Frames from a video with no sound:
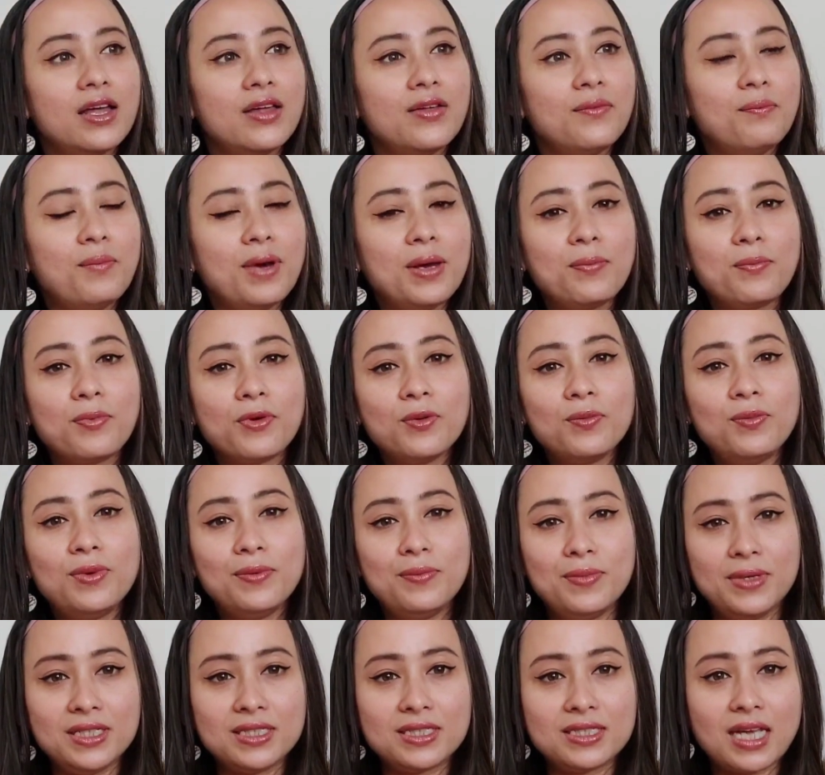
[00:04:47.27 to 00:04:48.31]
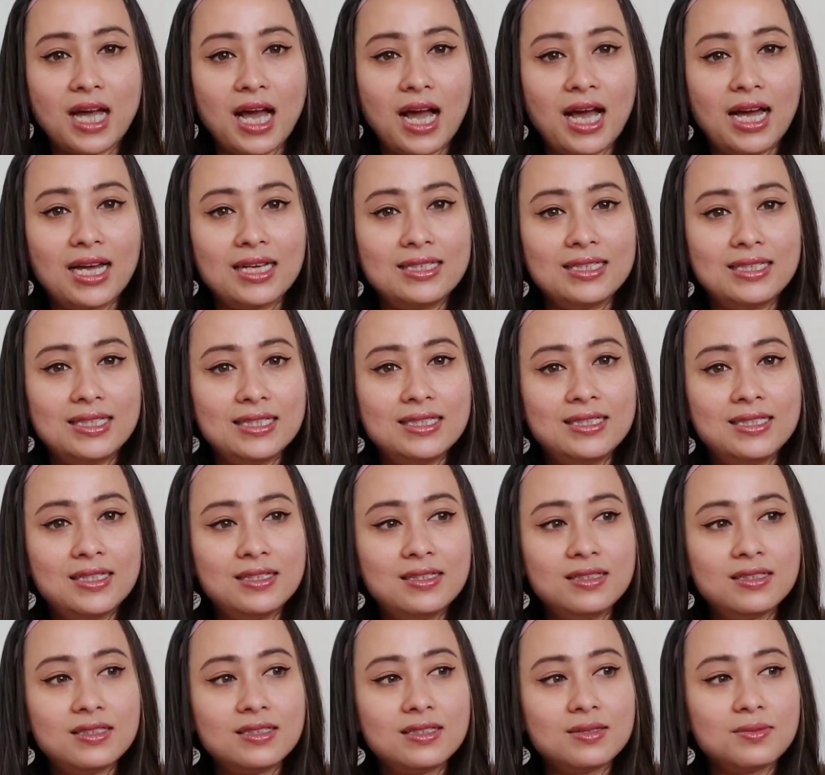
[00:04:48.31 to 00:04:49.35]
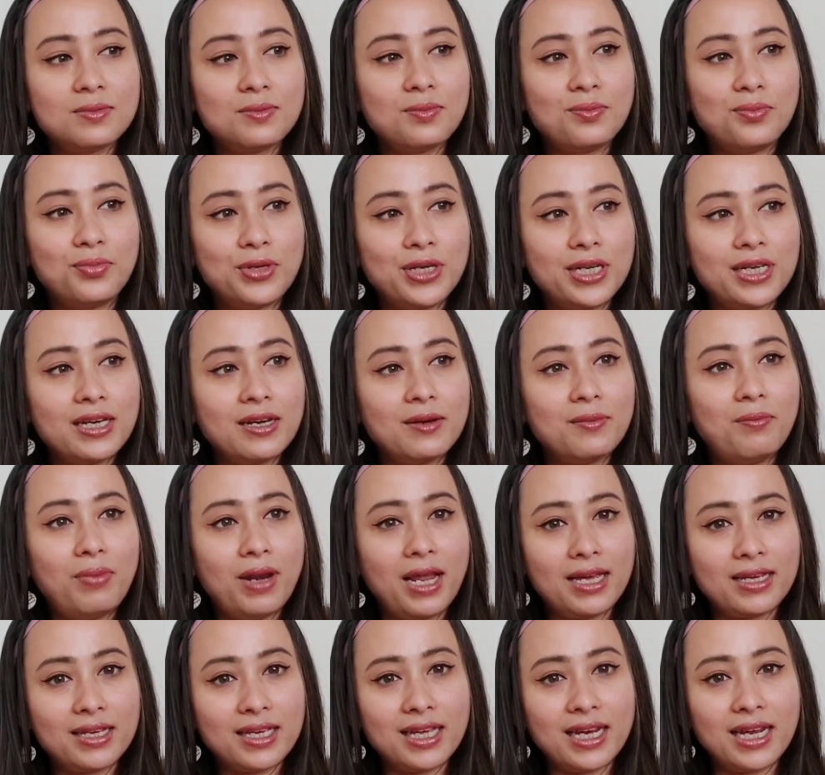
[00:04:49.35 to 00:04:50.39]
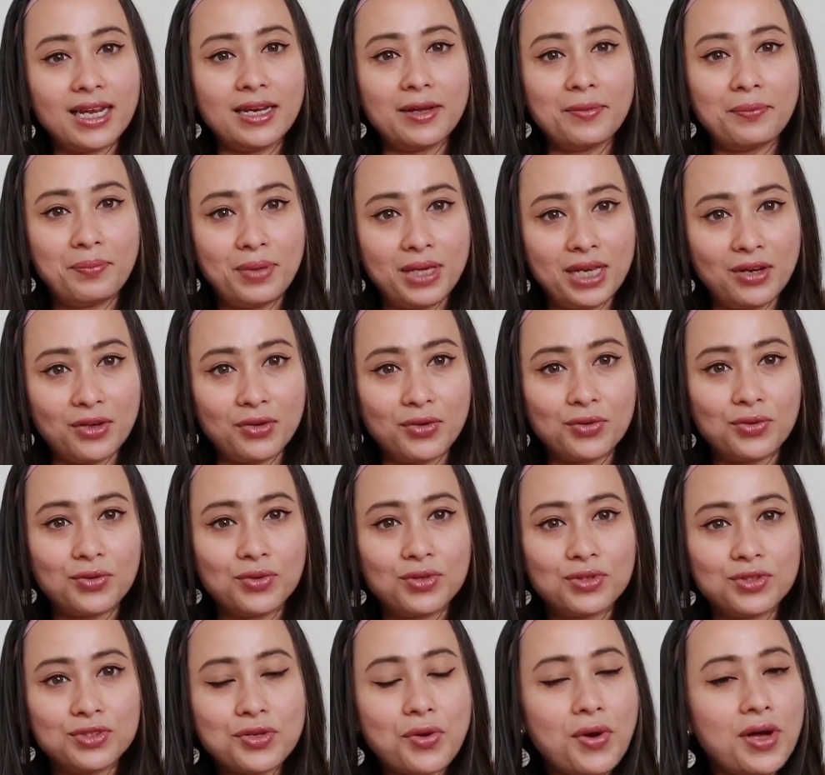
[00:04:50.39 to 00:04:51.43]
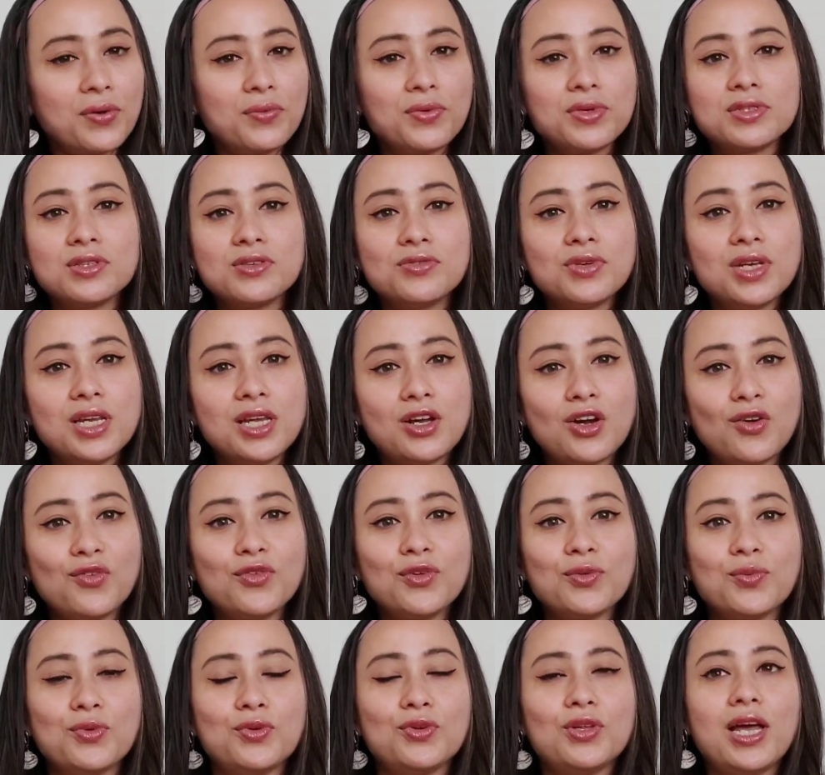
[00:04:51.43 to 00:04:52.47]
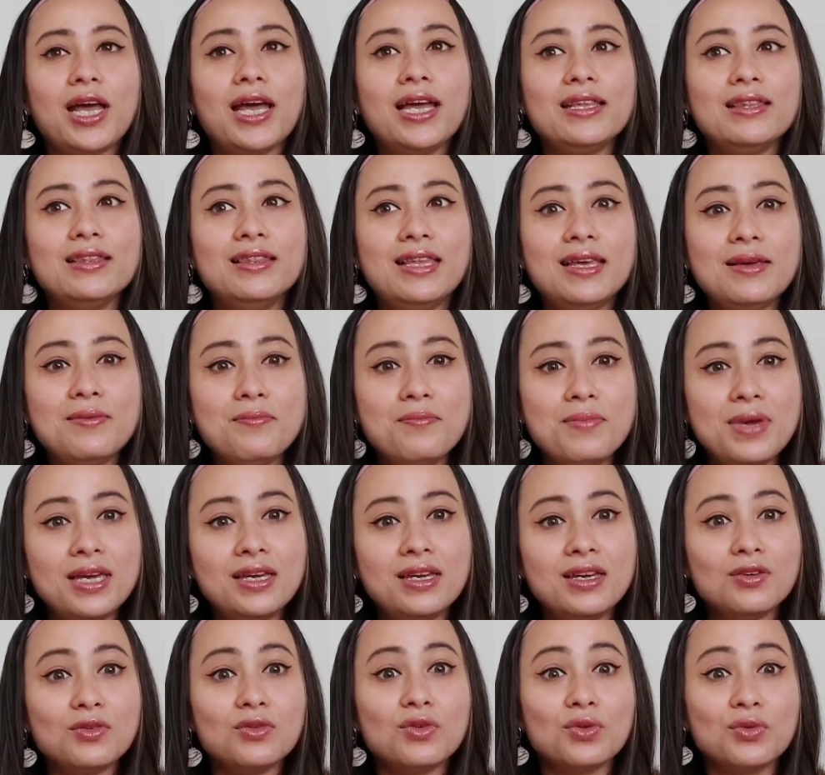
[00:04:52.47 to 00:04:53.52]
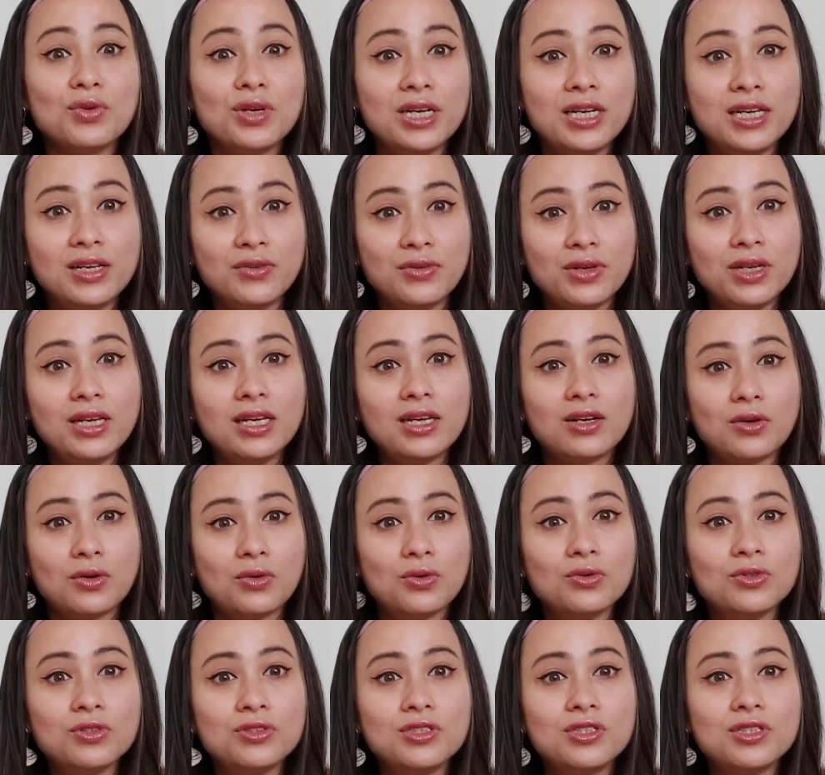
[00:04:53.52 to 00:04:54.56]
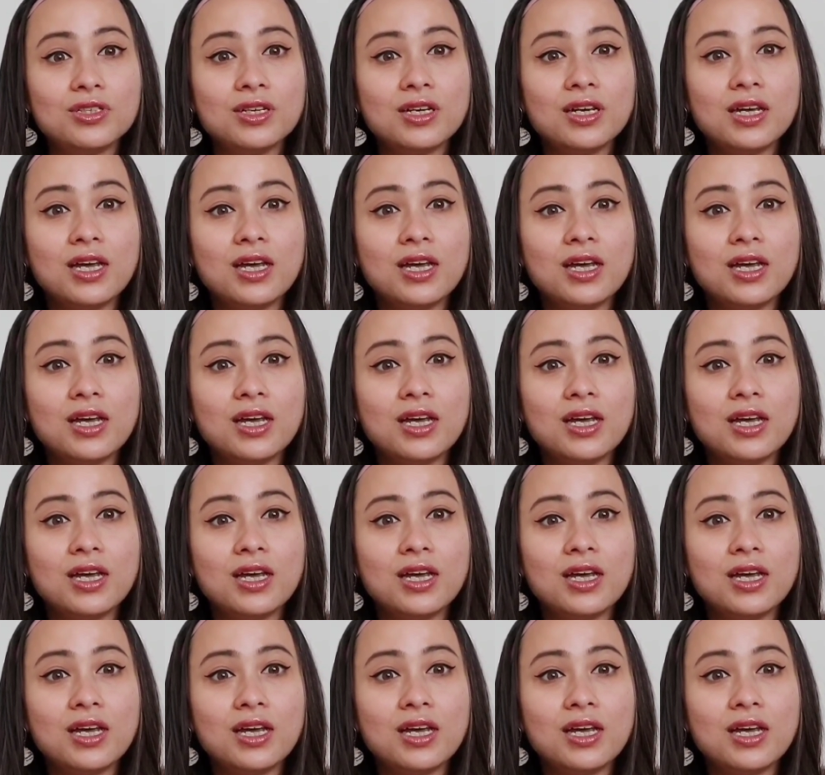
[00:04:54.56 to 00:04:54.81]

My problem is I didn't bring a blanket and a pillow, so I wasn't really comfortable, and they make it really, really cold.